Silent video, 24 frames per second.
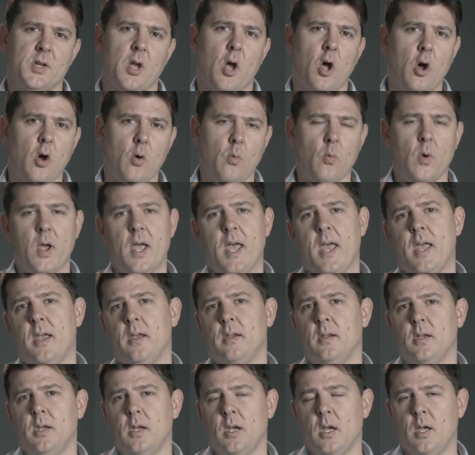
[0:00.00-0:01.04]
hot
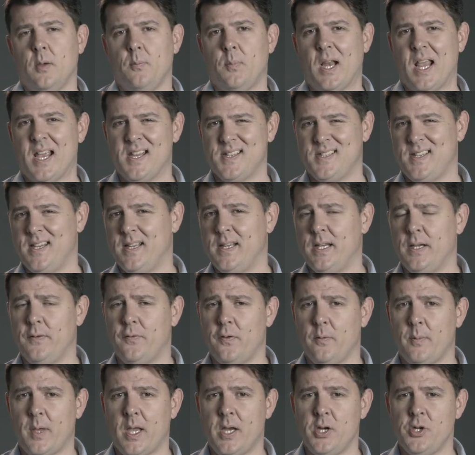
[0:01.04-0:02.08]
wear and plastic
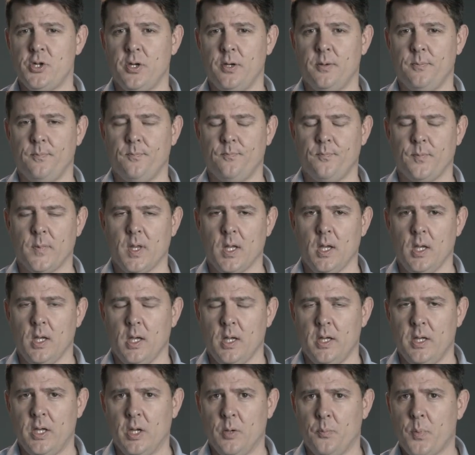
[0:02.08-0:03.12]
deformation.
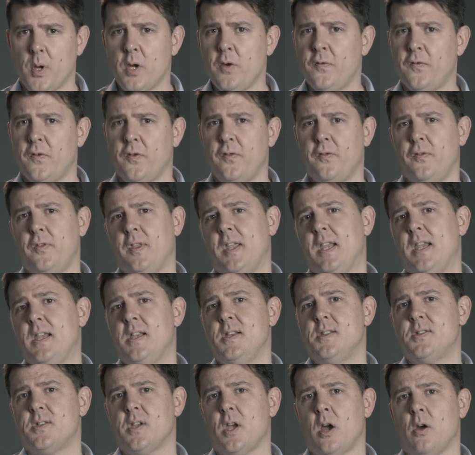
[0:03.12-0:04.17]
Now, both of
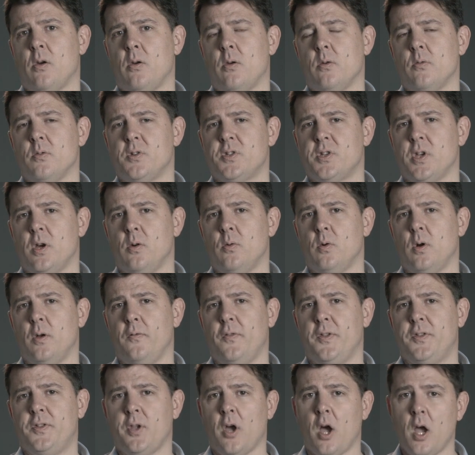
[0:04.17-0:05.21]
these are a result
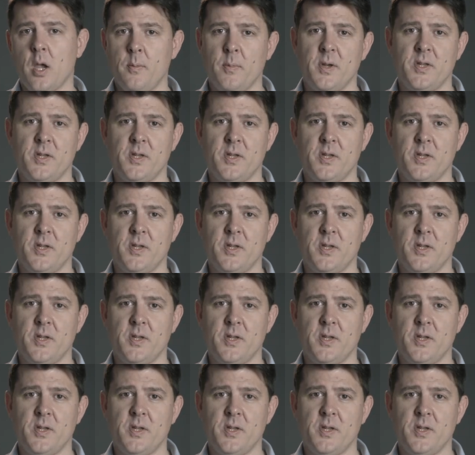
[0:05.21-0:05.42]
of a die